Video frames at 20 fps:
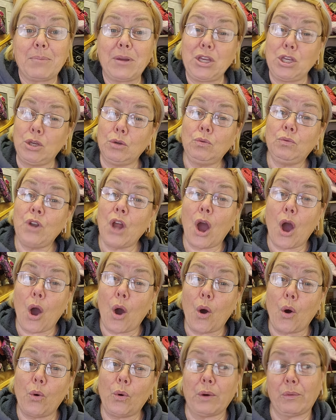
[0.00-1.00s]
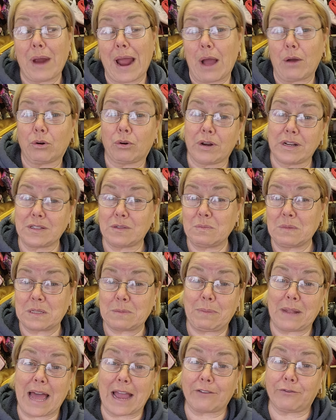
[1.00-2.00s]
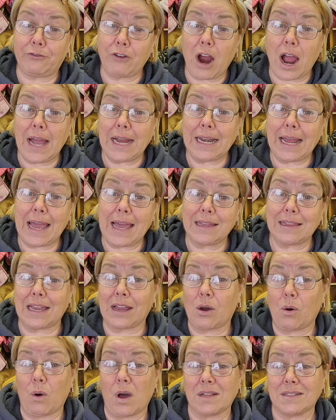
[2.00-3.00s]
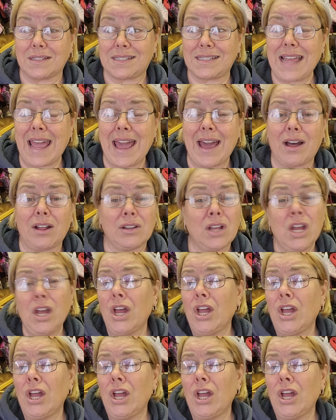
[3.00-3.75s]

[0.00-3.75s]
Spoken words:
but you know around Christmas, Black Friday, they go on sale,